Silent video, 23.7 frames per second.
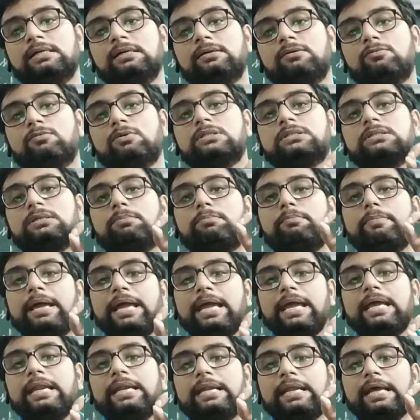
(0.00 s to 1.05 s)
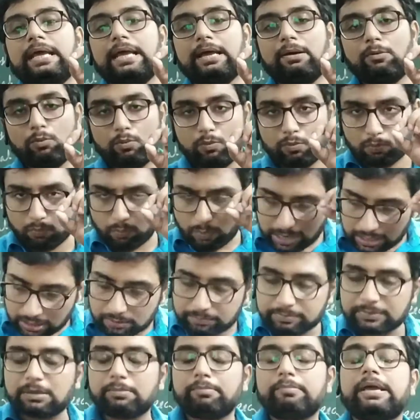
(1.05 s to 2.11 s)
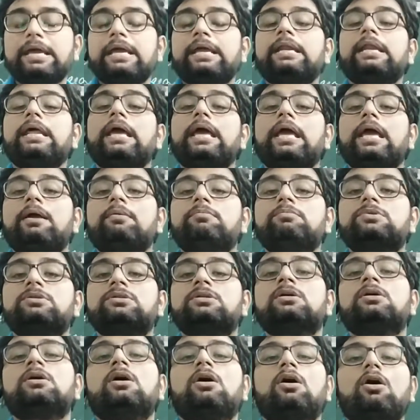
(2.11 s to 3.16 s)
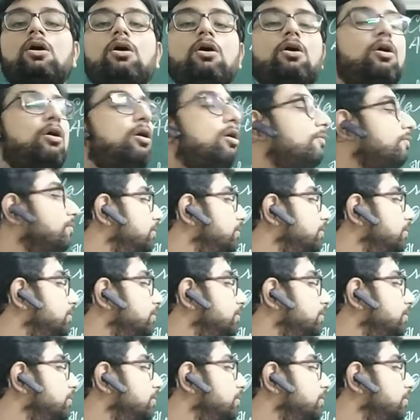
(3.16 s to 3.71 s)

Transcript: was one of the main aims of